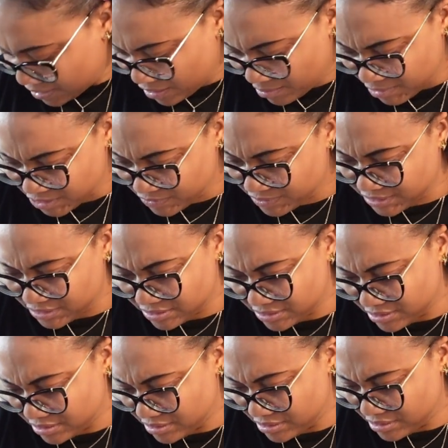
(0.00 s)
How much was
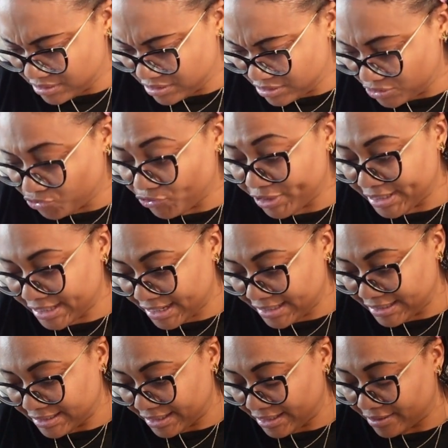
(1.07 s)
this? Three
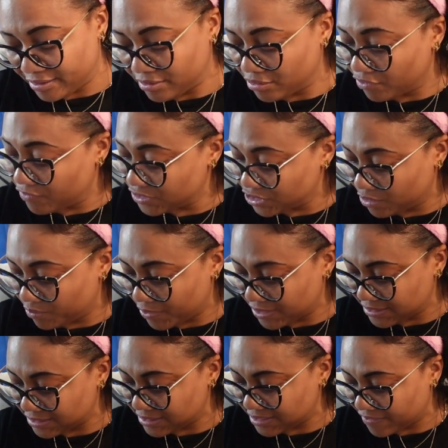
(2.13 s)
ninety nine. The original
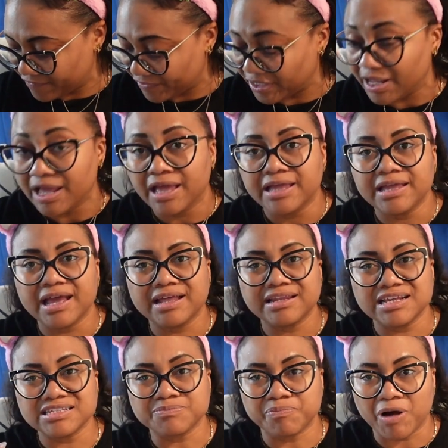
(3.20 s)
price is 7 Yeah,
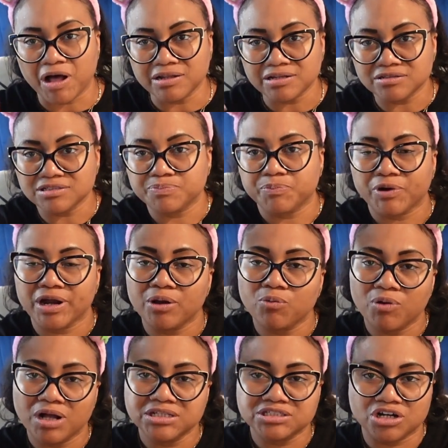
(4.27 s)
these bottle spray
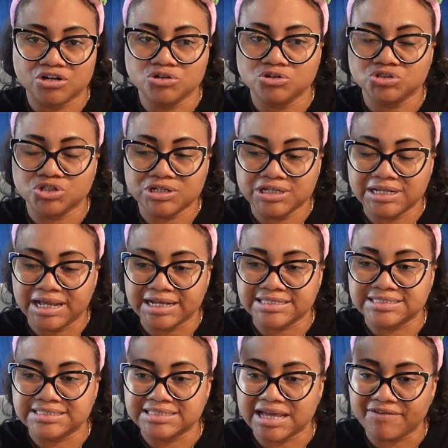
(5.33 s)
ones are usually like,
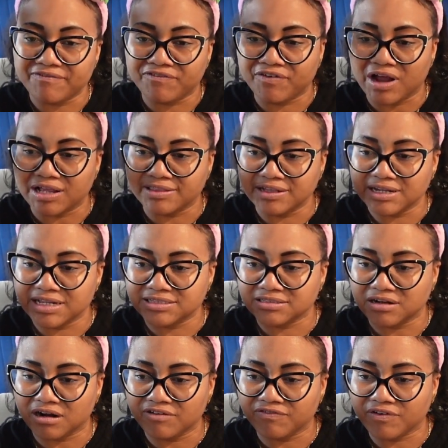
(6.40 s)
seven, I think they
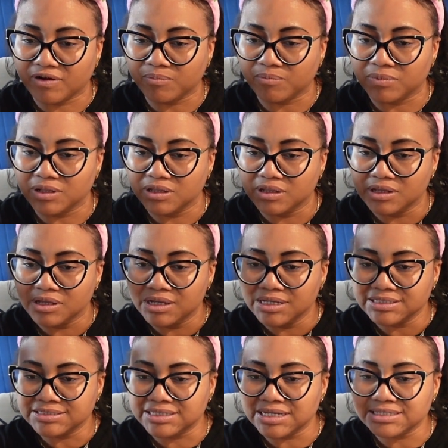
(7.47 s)
start from
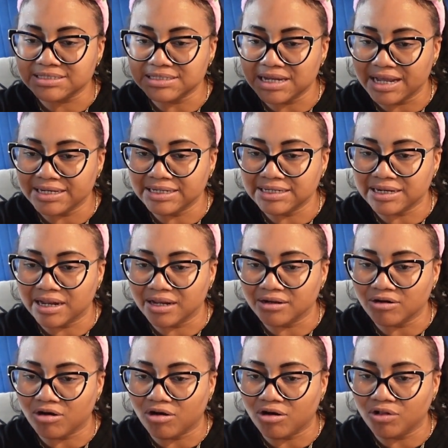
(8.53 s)
six ninety nine
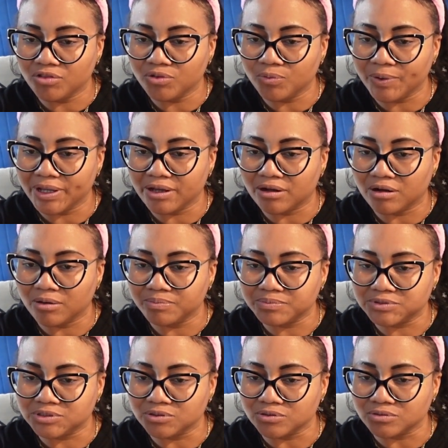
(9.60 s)
all the way up
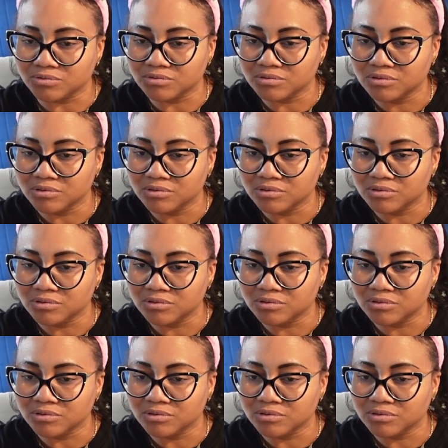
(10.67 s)
to